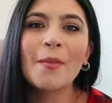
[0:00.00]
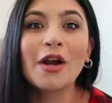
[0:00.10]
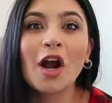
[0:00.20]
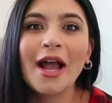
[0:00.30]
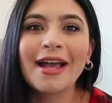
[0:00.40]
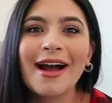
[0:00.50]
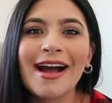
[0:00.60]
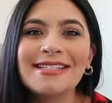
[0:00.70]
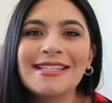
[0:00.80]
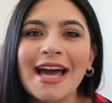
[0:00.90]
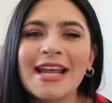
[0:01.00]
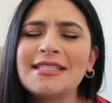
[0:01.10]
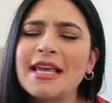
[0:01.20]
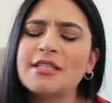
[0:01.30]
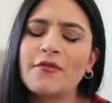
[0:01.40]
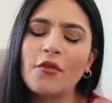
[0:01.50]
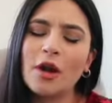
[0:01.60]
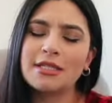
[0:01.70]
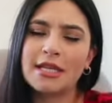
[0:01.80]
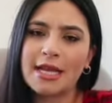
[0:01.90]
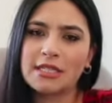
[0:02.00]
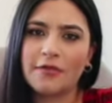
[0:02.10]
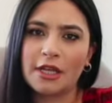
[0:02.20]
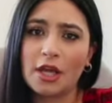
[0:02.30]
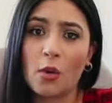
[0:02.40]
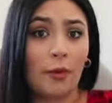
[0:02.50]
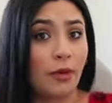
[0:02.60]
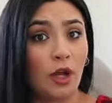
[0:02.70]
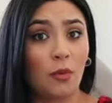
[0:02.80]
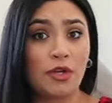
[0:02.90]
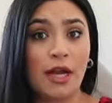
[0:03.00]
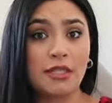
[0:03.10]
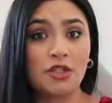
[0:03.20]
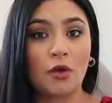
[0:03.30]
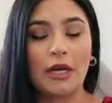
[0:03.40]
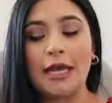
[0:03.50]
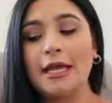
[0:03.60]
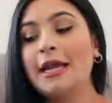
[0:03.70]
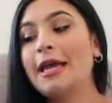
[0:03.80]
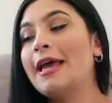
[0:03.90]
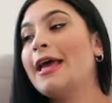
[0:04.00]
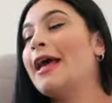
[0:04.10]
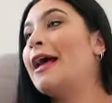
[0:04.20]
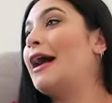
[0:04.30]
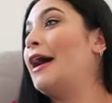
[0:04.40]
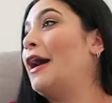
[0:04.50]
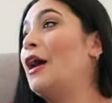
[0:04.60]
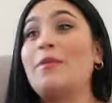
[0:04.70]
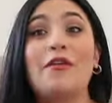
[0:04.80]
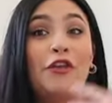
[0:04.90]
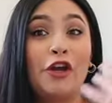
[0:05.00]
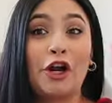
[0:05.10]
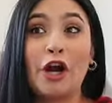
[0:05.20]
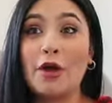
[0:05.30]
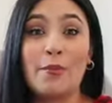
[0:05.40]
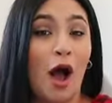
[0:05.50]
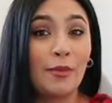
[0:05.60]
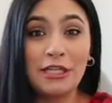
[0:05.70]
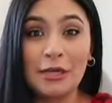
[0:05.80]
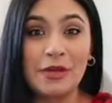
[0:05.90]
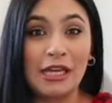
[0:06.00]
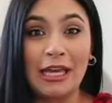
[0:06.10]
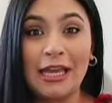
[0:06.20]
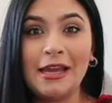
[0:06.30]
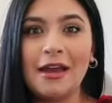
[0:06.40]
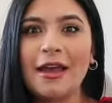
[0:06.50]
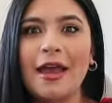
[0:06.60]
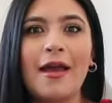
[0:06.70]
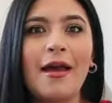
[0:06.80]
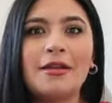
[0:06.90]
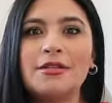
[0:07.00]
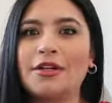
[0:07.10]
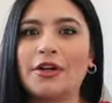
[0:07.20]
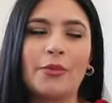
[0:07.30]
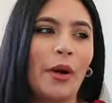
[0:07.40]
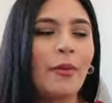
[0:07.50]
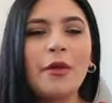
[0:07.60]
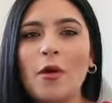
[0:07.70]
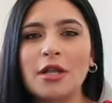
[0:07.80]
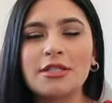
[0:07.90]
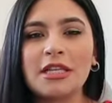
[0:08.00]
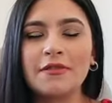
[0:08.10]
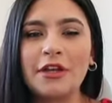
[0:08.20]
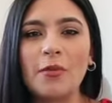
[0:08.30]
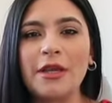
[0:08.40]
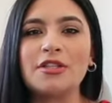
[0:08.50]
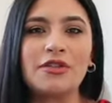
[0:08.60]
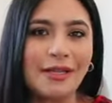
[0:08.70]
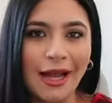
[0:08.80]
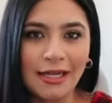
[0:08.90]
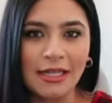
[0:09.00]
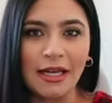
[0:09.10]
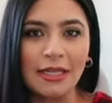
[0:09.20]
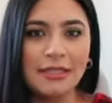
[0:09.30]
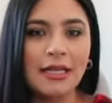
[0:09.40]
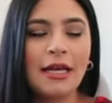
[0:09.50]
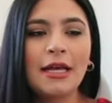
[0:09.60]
But all right, guys, that is it for today's video. I really hope you guys enjoyed it. If you're a mom-to-be and you're probably watching this video because you need ideas,